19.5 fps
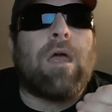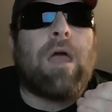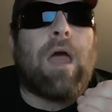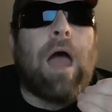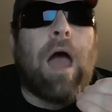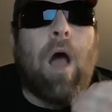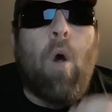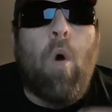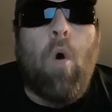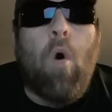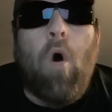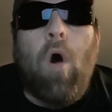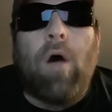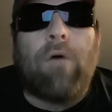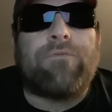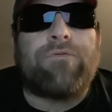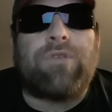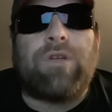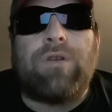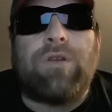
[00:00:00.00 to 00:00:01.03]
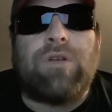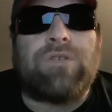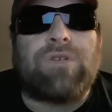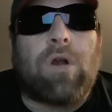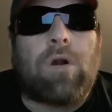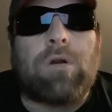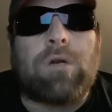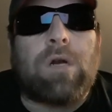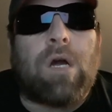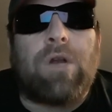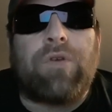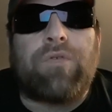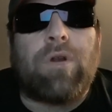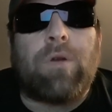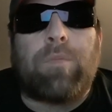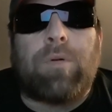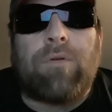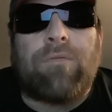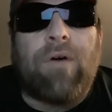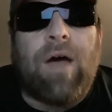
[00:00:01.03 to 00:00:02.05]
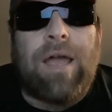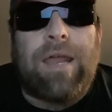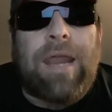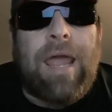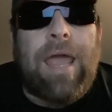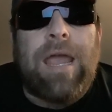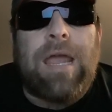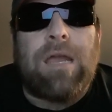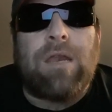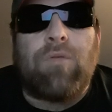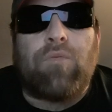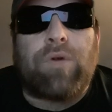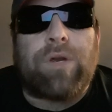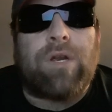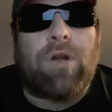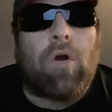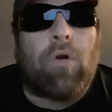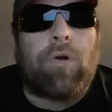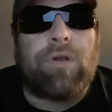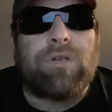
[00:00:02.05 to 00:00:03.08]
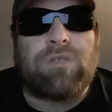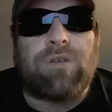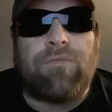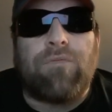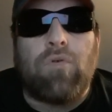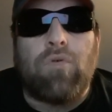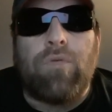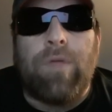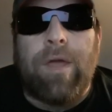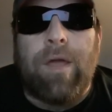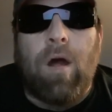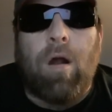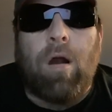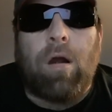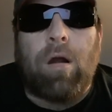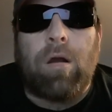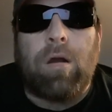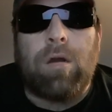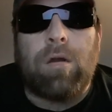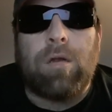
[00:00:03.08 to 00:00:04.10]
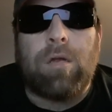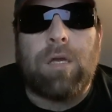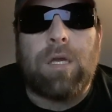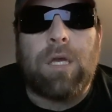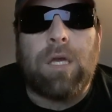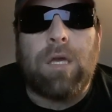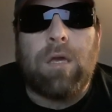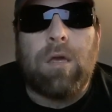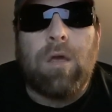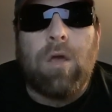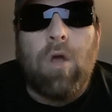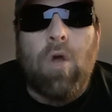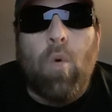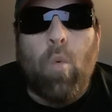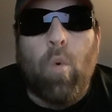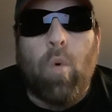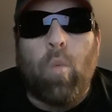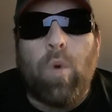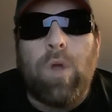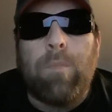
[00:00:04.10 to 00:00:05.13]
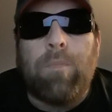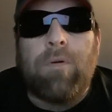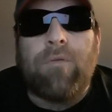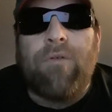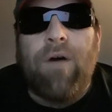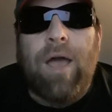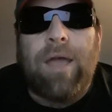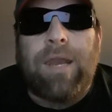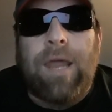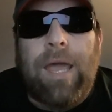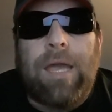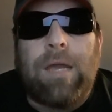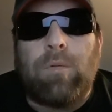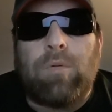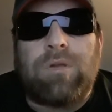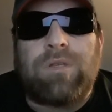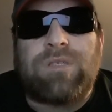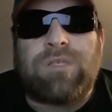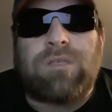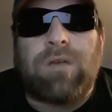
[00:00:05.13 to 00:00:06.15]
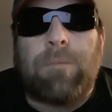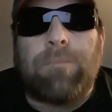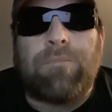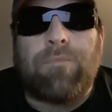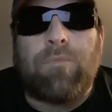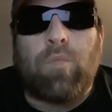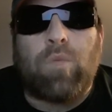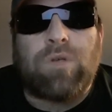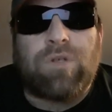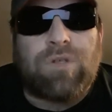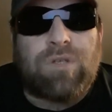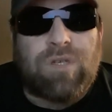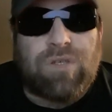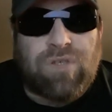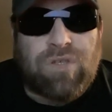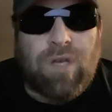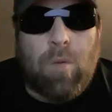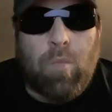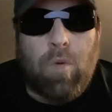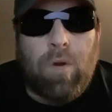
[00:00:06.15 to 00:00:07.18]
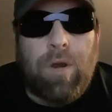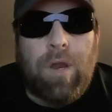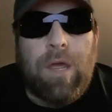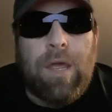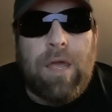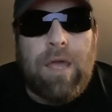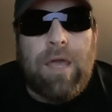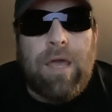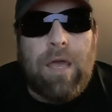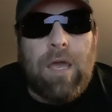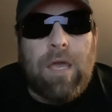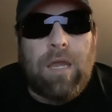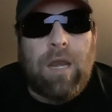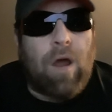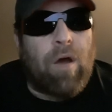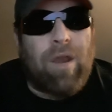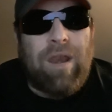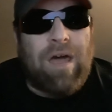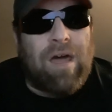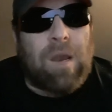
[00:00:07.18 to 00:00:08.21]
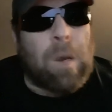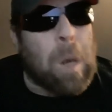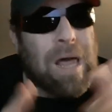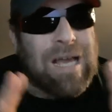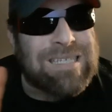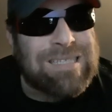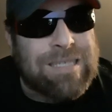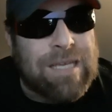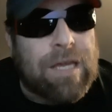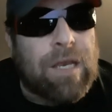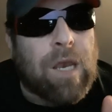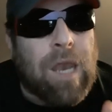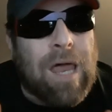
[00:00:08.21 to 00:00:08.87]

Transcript: How often does our country provide aid regardless of who they are? When we provide aid to someone, unless